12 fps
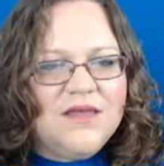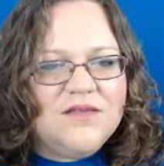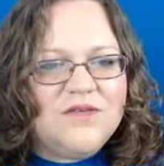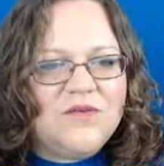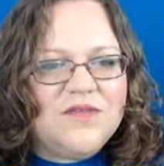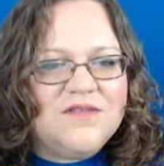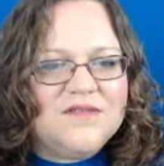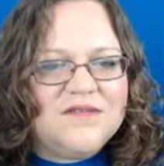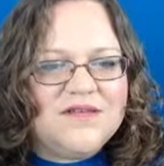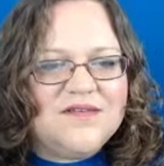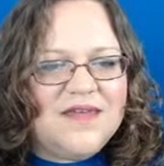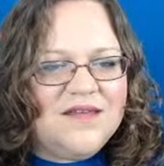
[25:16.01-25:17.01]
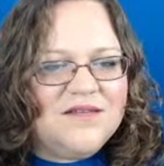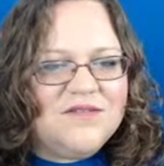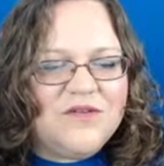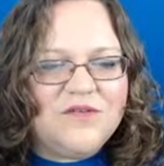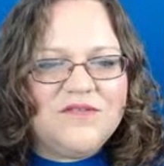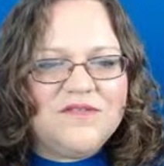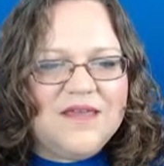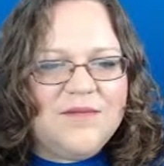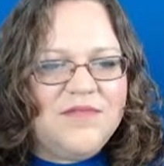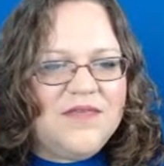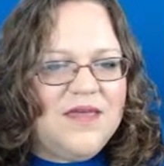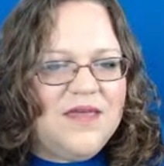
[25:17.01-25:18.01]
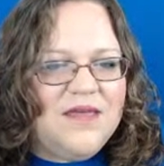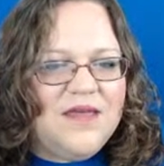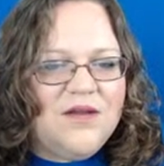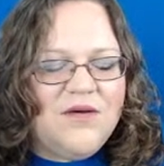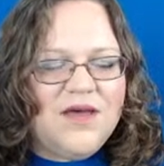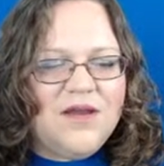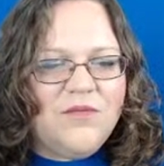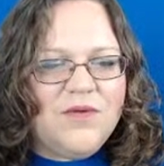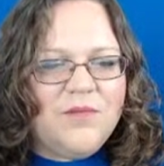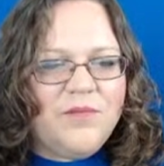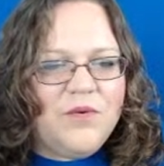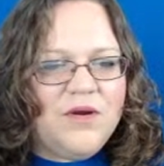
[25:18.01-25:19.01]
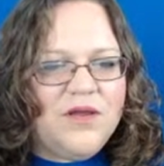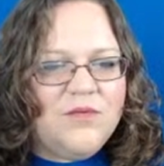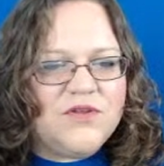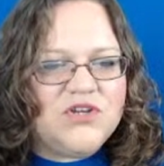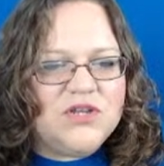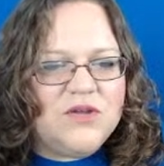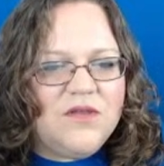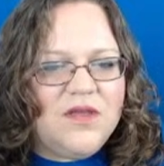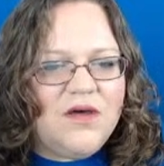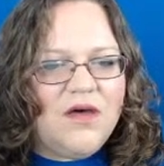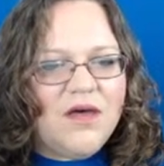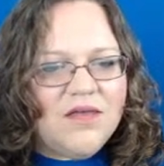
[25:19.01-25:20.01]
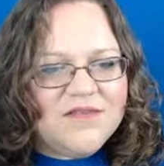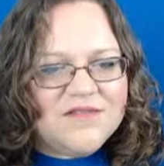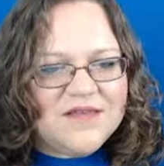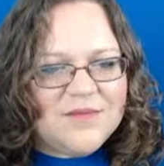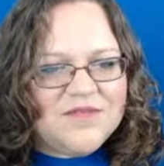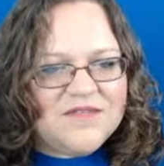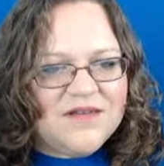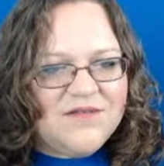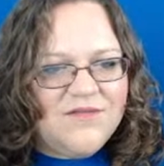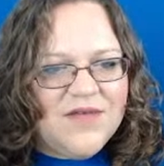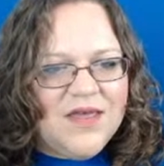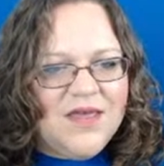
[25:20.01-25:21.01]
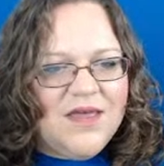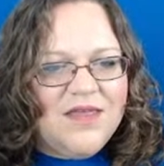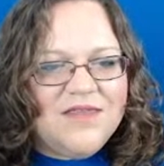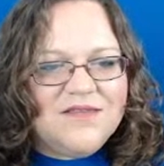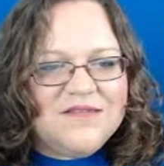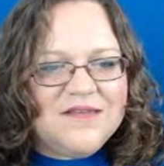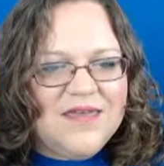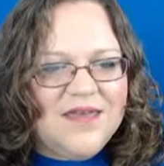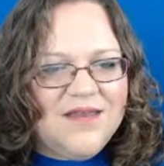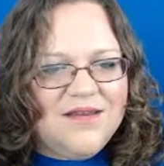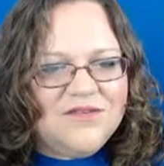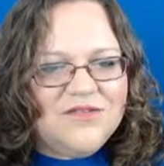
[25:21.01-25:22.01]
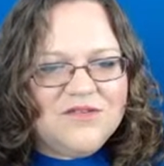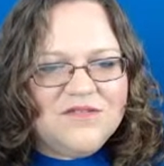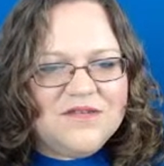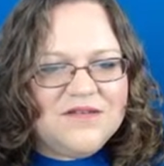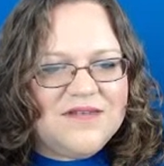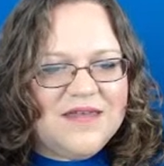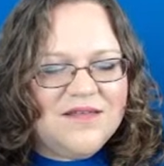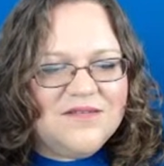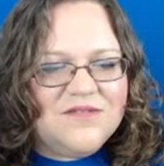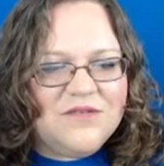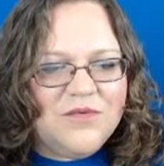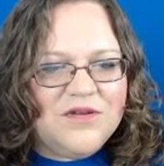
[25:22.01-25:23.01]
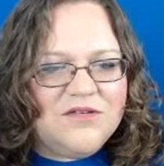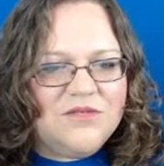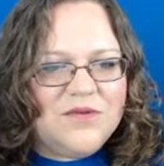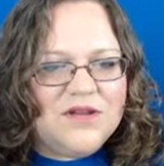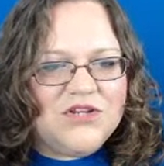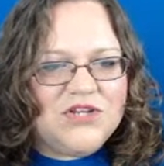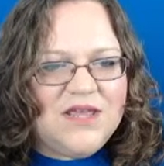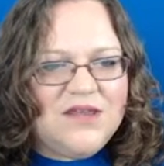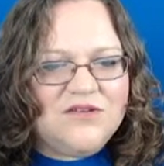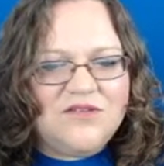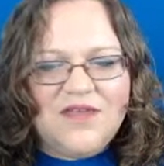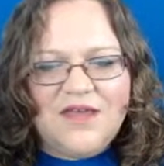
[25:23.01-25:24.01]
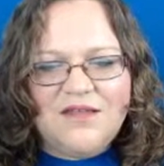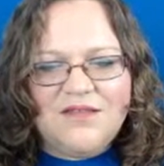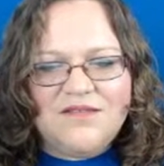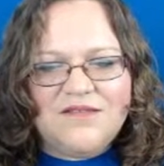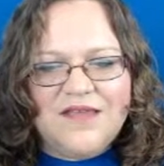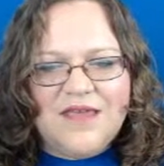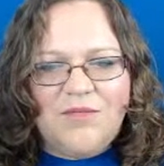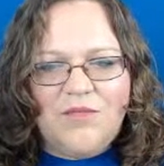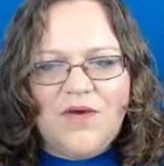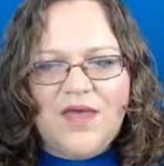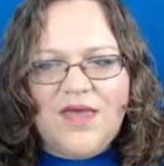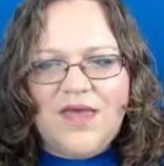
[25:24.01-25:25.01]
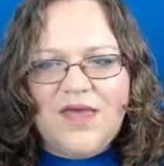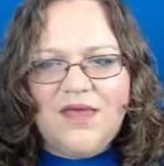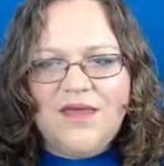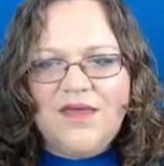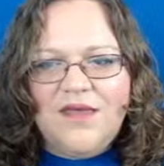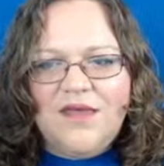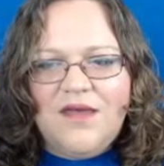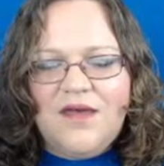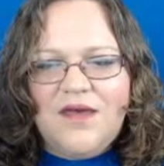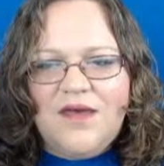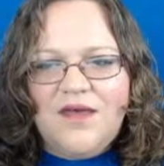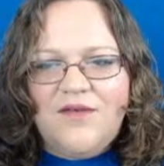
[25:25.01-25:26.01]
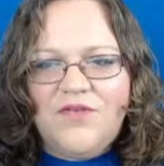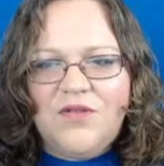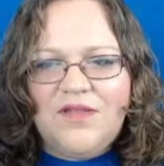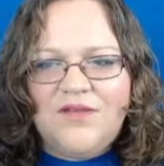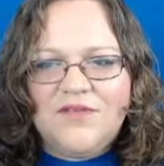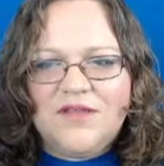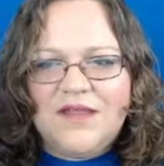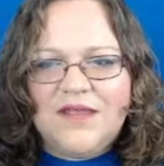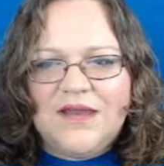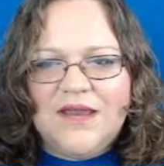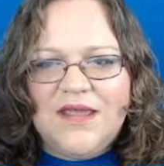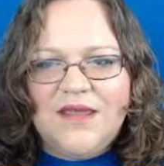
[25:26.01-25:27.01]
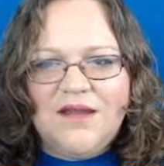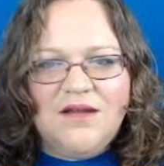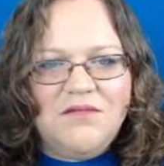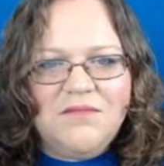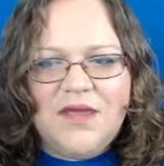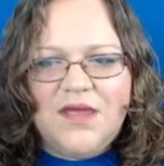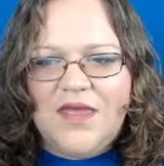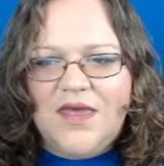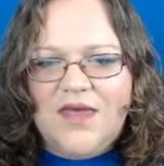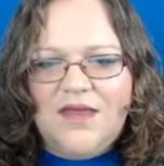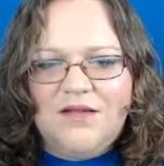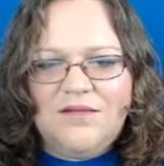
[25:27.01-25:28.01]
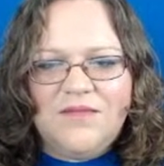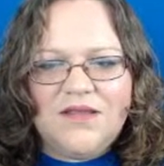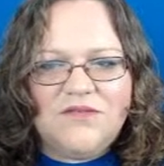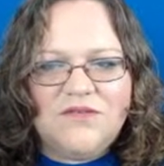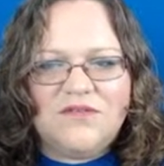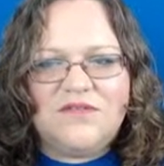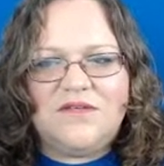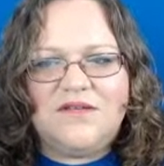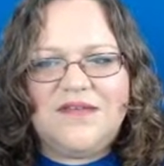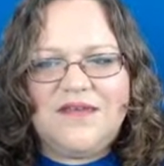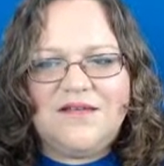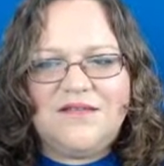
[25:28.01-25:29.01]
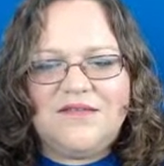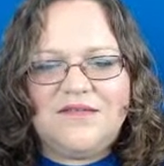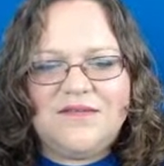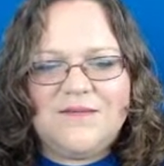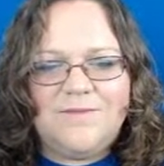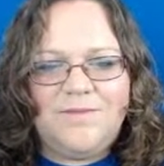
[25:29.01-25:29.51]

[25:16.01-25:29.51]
So this is a text, so same thing. I don't want to bore you with showing you all the same stuff. This again is just a text, so we just want to change that the same way. If you left click in here, again, it's just a text.